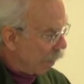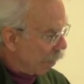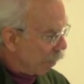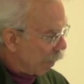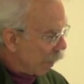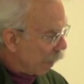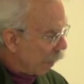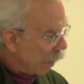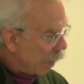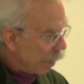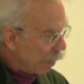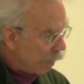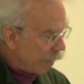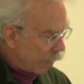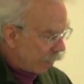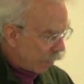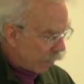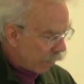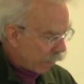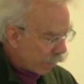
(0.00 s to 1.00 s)
But it
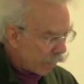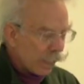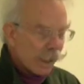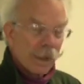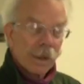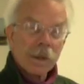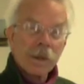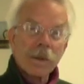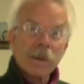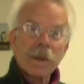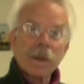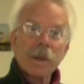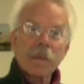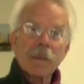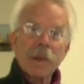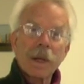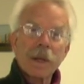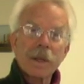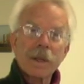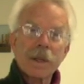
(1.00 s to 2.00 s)
is wholly and totally
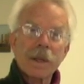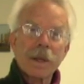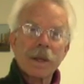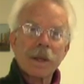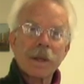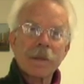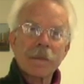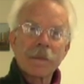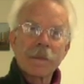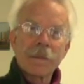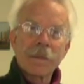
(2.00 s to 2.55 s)
my design.